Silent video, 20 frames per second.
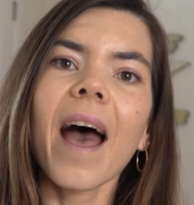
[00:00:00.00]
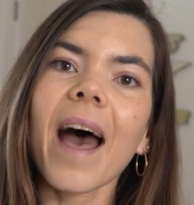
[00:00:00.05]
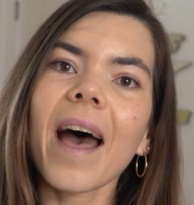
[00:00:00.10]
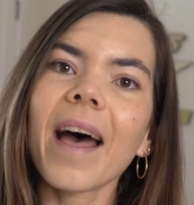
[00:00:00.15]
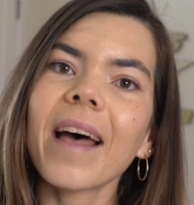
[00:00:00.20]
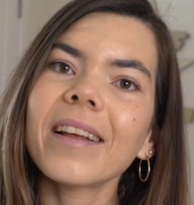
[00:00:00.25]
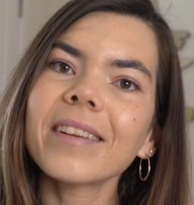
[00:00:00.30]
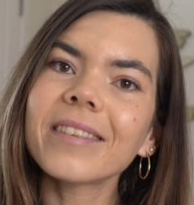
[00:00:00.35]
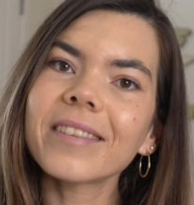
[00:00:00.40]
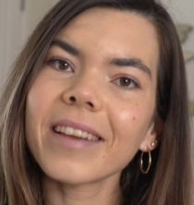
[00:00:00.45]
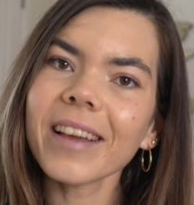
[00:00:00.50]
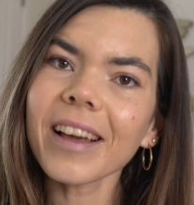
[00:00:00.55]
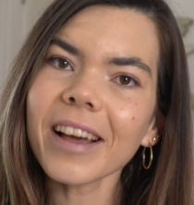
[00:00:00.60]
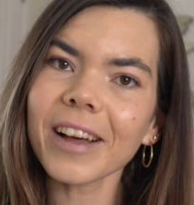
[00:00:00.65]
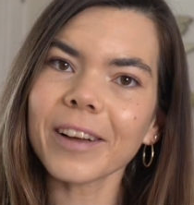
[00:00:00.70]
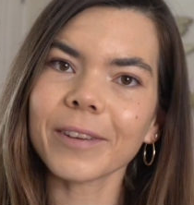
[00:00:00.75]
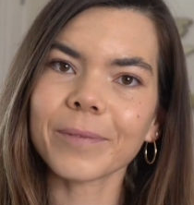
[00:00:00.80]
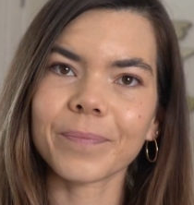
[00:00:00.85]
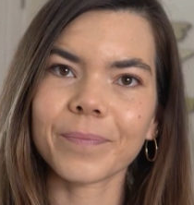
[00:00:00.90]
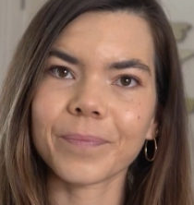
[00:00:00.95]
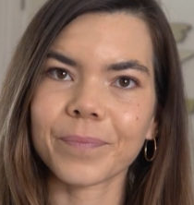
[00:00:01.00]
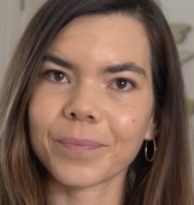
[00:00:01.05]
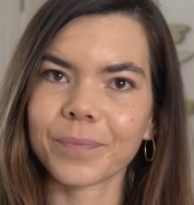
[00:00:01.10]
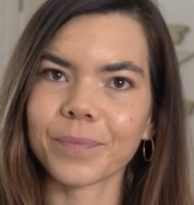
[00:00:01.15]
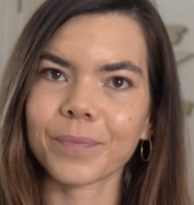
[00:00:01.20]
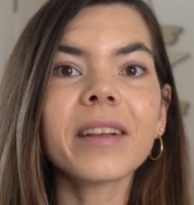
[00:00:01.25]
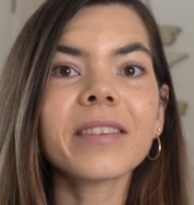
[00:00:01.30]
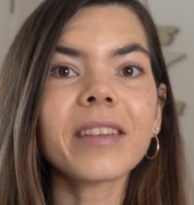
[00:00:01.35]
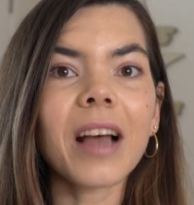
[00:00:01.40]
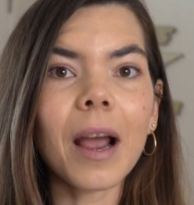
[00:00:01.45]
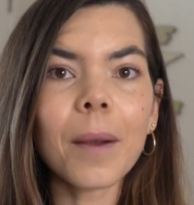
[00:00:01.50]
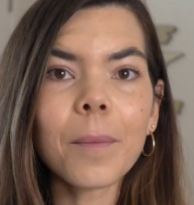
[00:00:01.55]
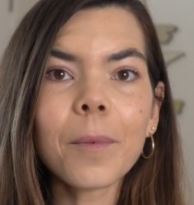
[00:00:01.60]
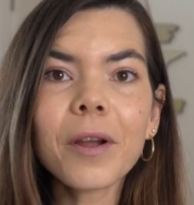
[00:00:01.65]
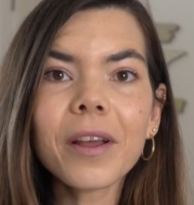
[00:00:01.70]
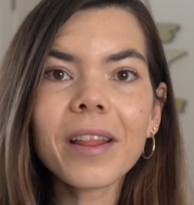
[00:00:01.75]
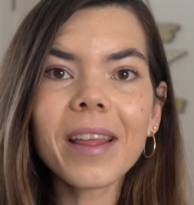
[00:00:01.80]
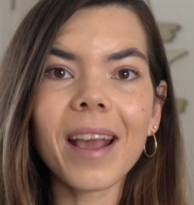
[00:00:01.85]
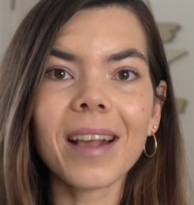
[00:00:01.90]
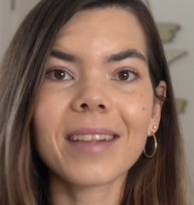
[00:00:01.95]
And yeah. Guys, I'm
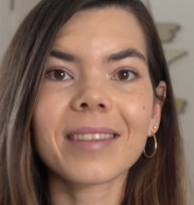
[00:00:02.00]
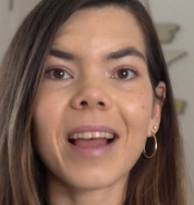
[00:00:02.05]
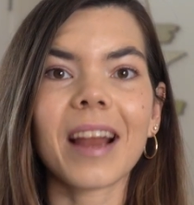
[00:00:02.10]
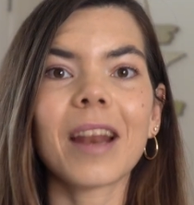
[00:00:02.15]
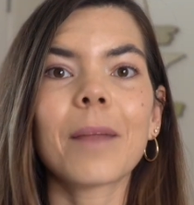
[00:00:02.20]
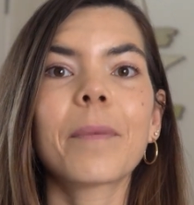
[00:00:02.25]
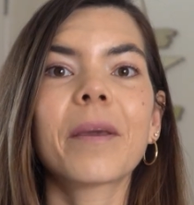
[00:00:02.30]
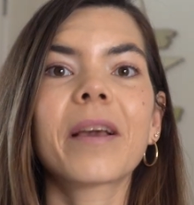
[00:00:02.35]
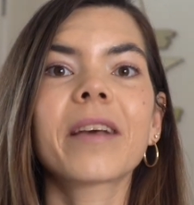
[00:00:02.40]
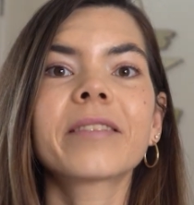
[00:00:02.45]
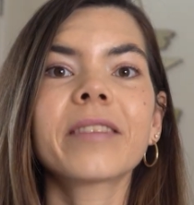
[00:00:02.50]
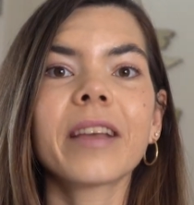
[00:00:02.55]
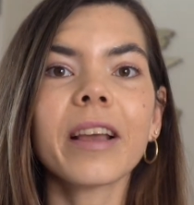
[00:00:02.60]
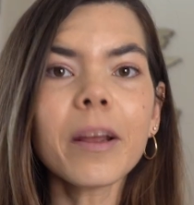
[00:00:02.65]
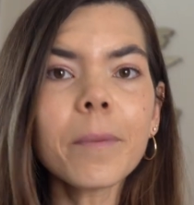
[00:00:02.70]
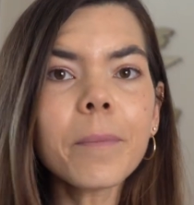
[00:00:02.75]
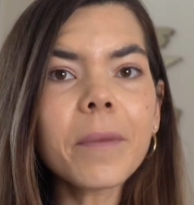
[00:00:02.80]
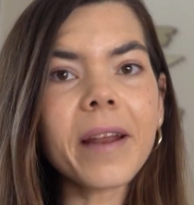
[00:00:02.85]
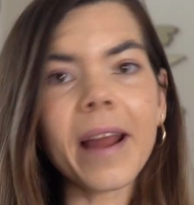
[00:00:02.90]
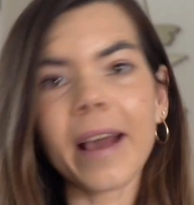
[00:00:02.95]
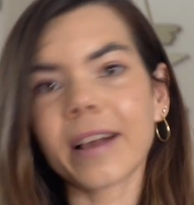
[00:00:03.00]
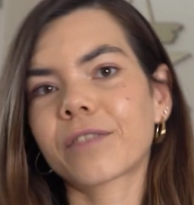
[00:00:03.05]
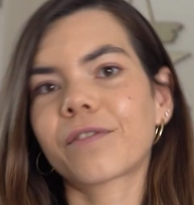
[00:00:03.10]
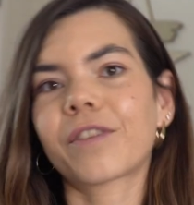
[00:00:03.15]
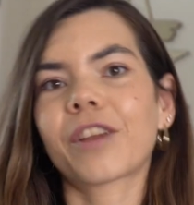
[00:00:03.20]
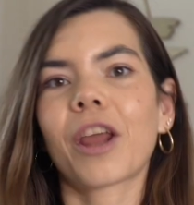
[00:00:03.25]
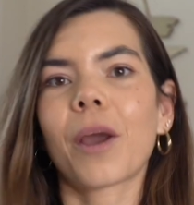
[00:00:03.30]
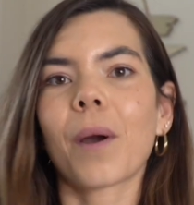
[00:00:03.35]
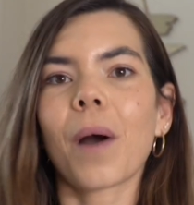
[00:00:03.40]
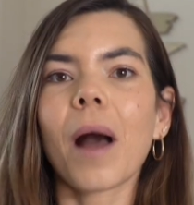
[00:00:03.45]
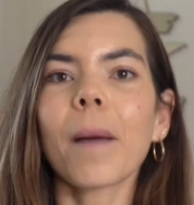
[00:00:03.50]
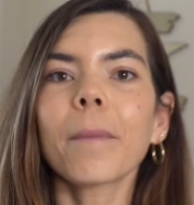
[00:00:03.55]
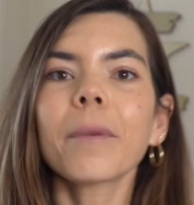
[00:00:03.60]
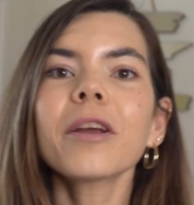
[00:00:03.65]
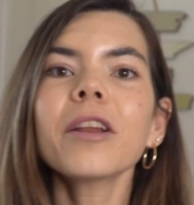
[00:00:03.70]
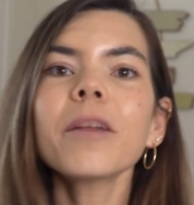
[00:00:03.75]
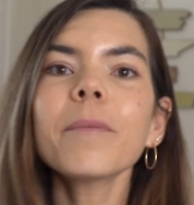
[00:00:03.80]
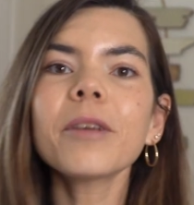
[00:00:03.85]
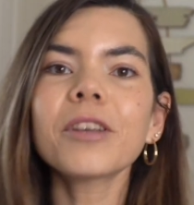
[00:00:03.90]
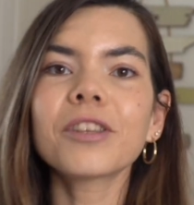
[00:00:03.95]
really excited because in my next video, I'm
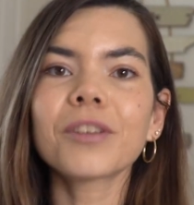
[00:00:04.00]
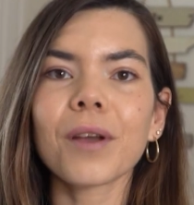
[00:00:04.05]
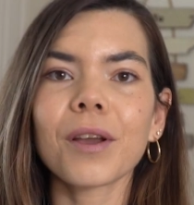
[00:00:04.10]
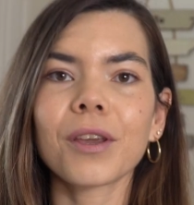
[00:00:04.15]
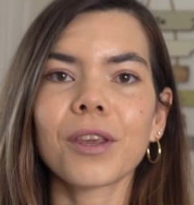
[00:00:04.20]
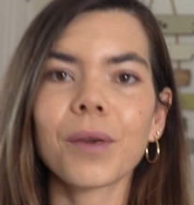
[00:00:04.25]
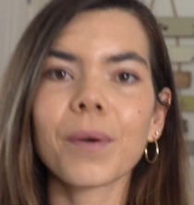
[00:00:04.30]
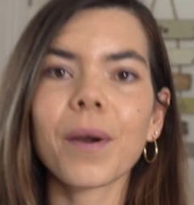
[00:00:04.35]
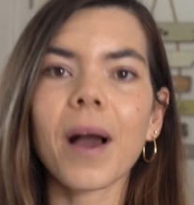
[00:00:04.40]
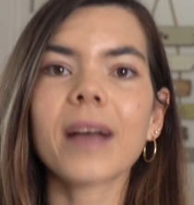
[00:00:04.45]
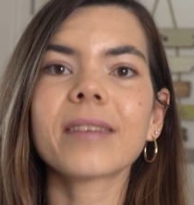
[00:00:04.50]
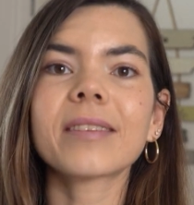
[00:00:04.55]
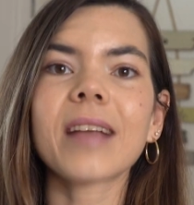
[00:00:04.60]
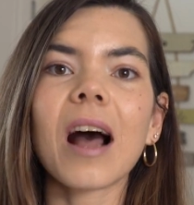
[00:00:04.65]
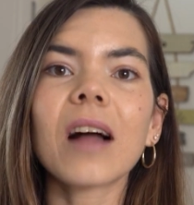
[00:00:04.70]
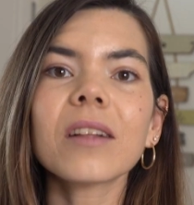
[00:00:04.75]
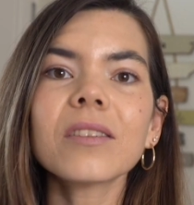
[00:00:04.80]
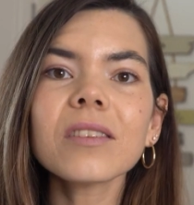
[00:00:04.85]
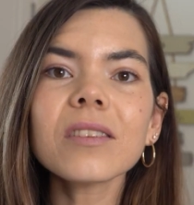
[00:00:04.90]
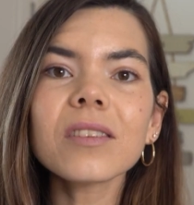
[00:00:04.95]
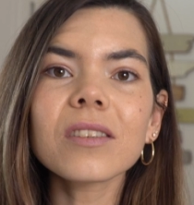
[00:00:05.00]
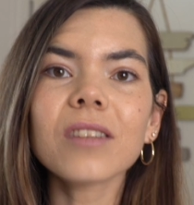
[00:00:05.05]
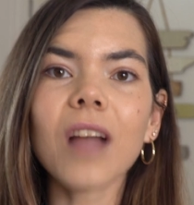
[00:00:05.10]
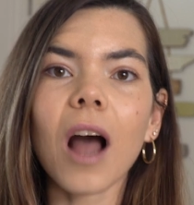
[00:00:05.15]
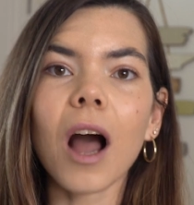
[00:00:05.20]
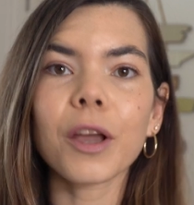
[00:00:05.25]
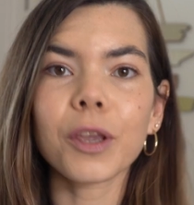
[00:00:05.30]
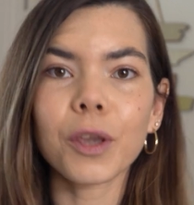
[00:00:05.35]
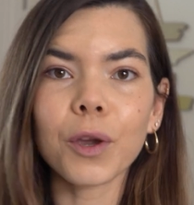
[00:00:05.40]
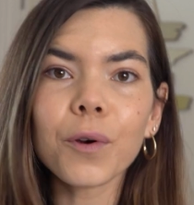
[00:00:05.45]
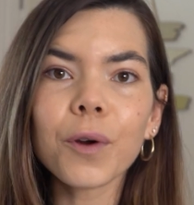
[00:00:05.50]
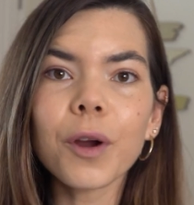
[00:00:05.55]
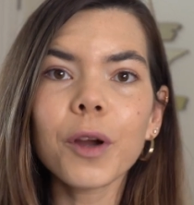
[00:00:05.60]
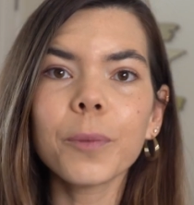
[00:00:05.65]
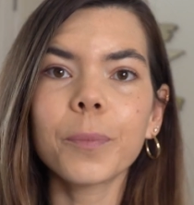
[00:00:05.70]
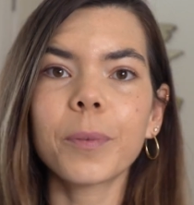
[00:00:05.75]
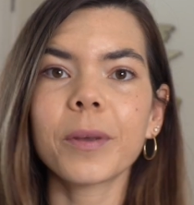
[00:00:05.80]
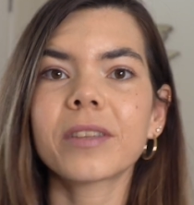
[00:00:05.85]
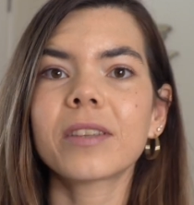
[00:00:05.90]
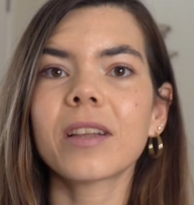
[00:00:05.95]
going to be showing you guys how to start your
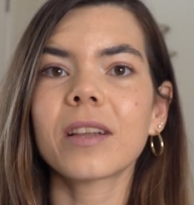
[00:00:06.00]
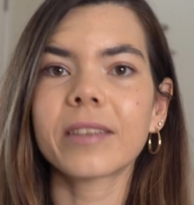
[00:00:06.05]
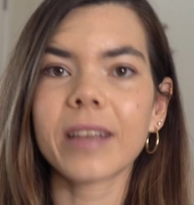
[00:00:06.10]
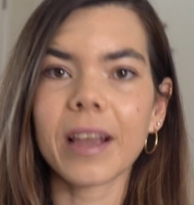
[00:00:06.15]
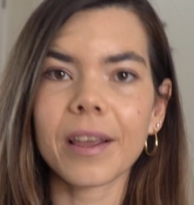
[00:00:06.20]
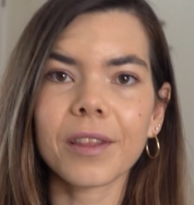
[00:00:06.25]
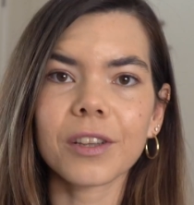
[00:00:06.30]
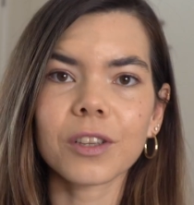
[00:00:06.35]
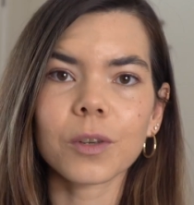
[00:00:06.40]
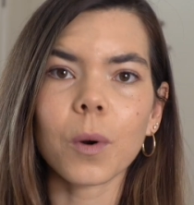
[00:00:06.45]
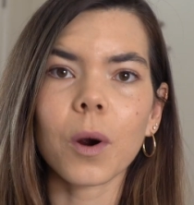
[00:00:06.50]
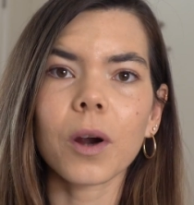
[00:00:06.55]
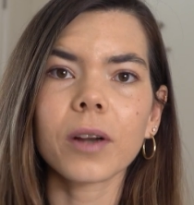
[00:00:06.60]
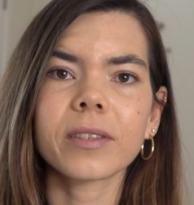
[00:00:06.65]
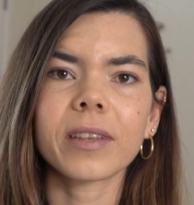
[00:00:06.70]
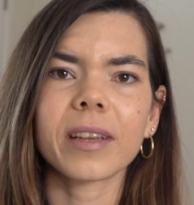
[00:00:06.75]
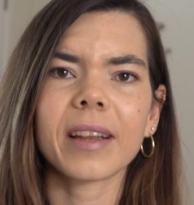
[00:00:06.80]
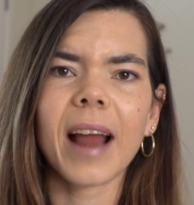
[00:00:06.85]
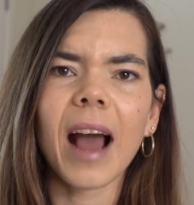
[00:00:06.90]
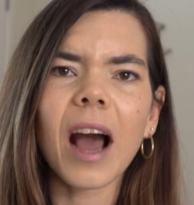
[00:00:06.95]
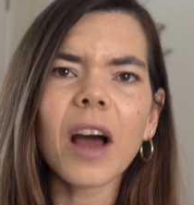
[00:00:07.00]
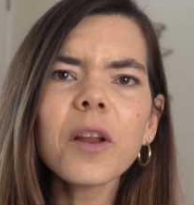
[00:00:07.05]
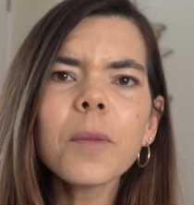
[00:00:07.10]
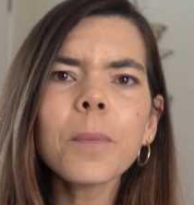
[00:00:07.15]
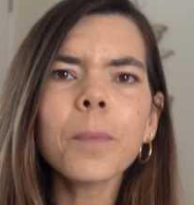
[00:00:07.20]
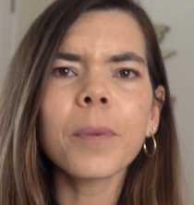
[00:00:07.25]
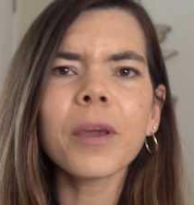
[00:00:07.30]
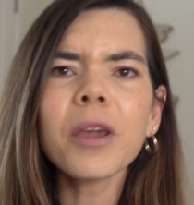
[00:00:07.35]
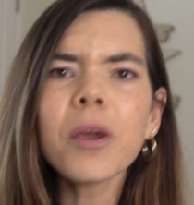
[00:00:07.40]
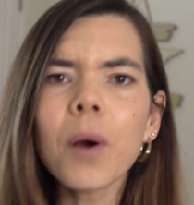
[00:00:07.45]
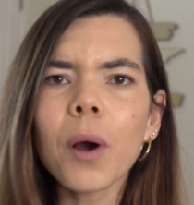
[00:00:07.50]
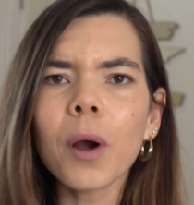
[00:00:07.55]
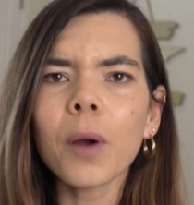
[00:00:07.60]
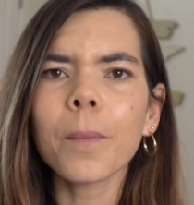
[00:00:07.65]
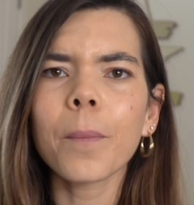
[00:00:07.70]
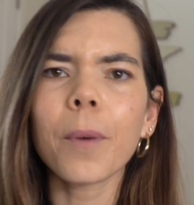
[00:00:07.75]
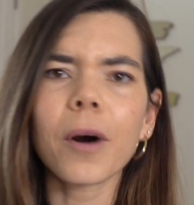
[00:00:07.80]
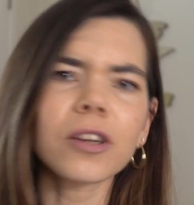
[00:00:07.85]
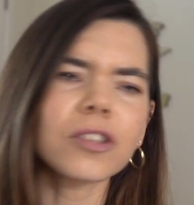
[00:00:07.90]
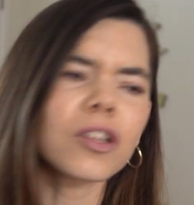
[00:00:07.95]
own business in this quarantine, how to be your
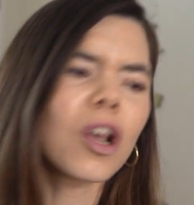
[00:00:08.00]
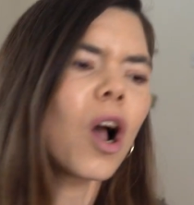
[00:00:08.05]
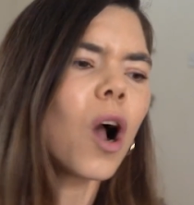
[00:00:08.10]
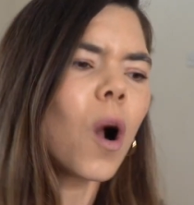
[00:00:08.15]
own boss,